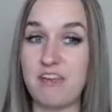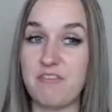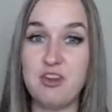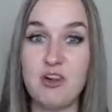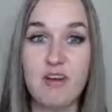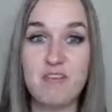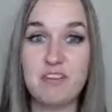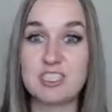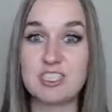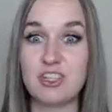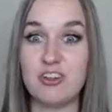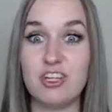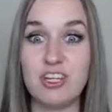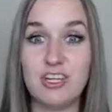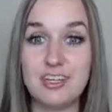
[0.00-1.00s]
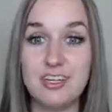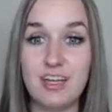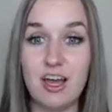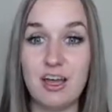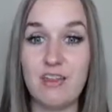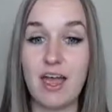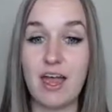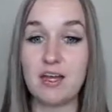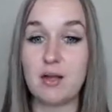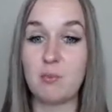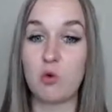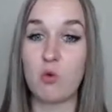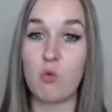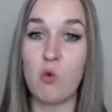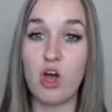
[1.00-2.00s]
If you haven't sold anything online,
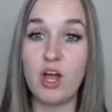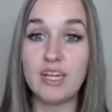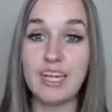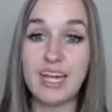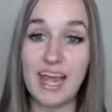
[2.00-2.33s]
number 1,